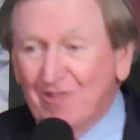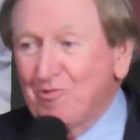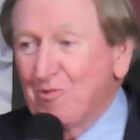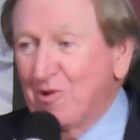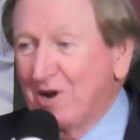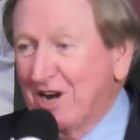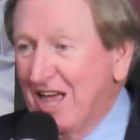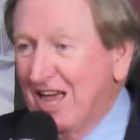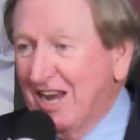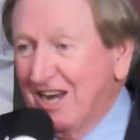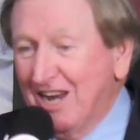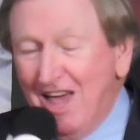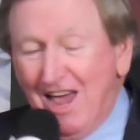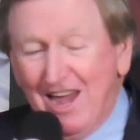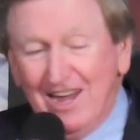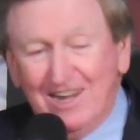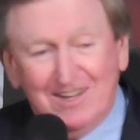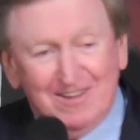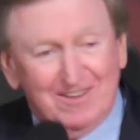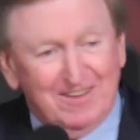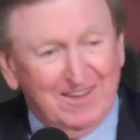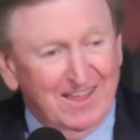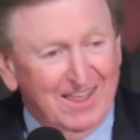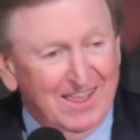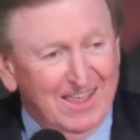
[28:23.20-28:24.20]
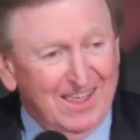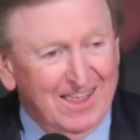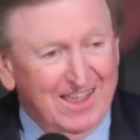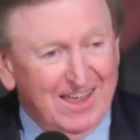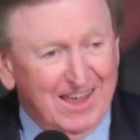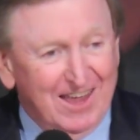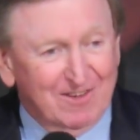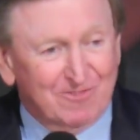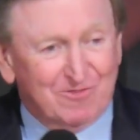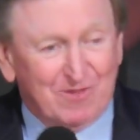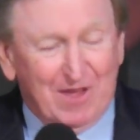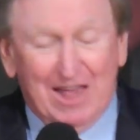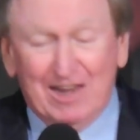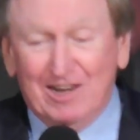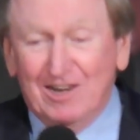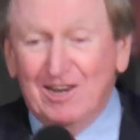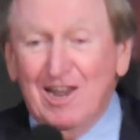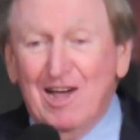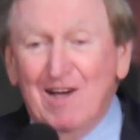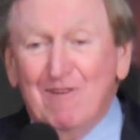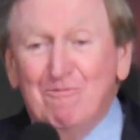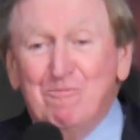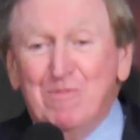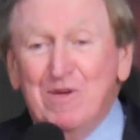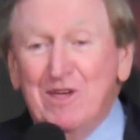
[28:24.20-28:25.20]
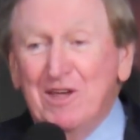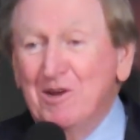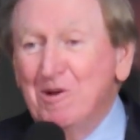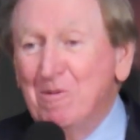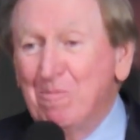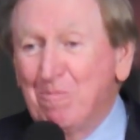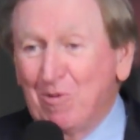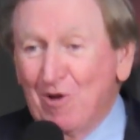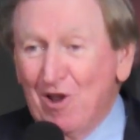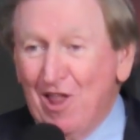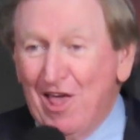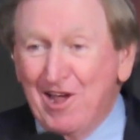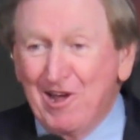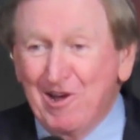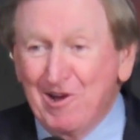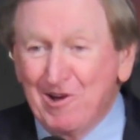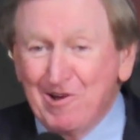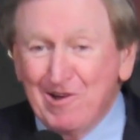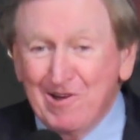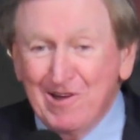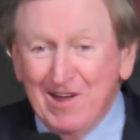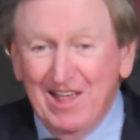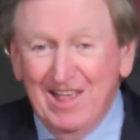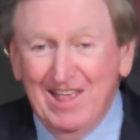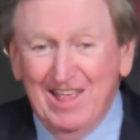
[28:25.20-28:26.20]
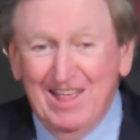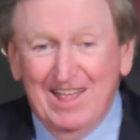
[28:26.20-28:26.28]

what I liked. As I love being a player,